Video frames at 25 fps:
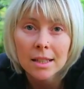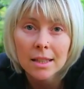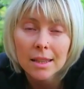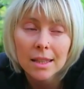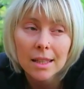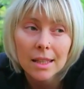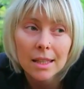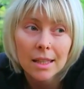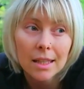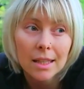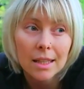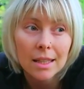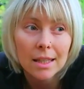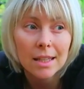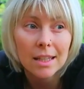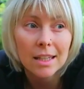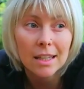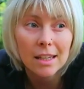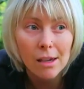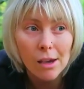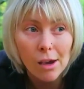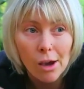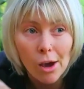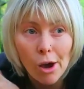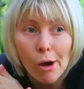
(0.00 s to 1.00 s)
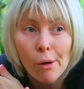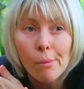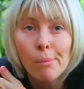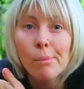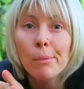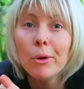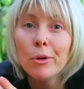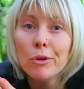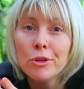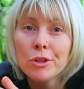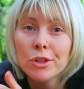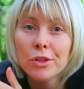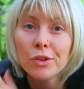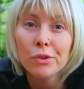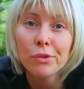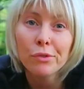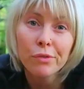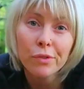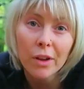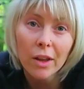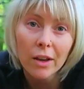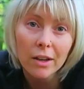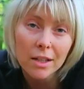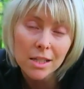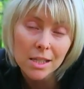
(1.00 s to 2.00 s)
the emotional
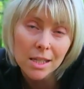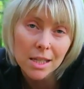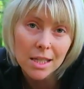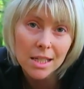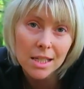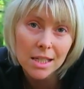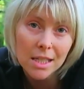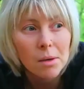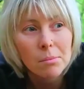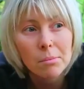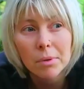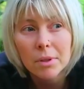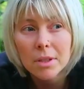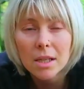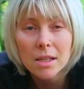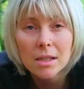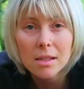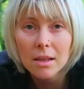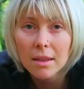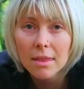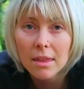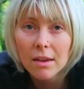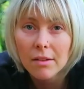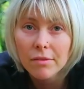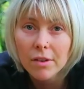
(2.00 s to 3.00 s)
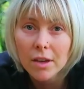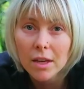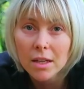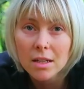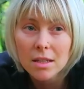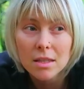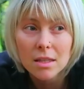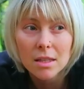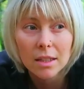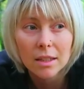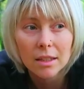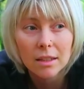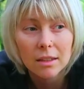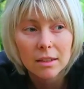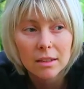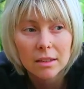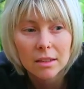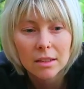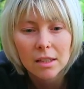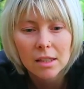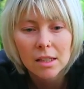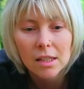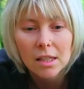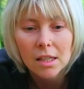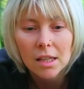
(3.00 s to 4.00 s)
fluxes, but it's like that for anything.
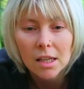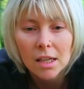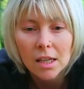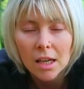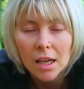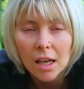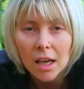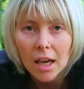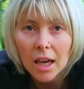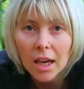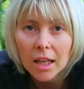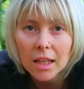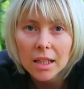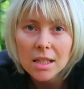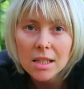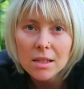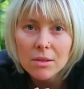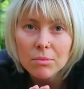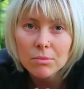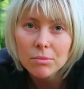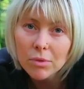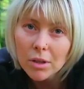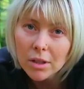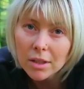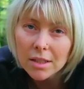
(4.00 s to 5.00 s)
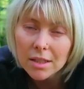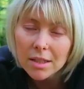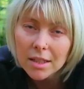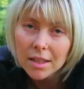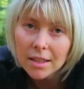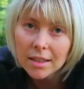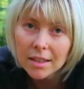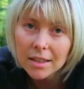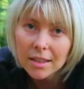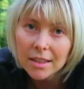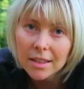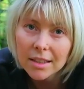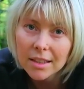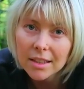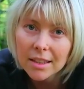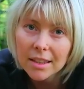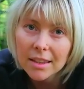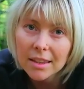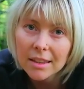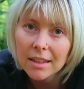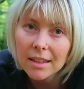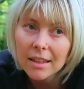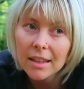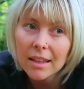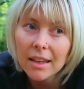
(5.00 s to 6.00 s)
And one thing
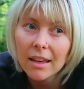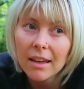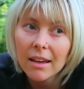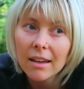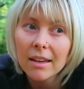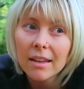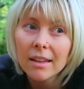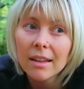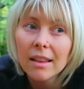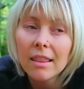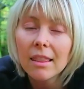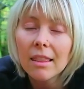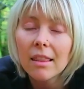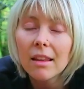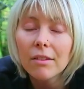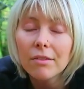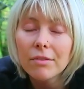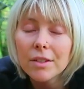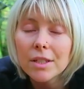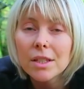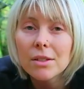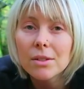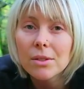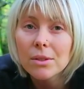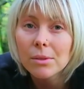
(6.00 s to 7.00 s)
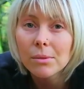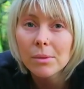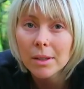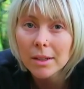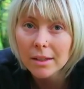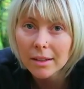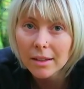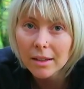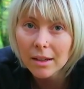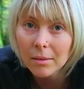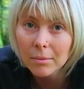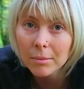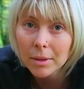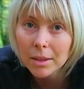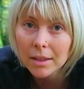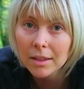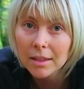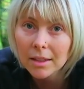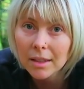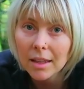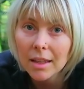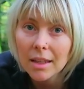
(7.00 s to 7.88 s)
that I love to do when I come here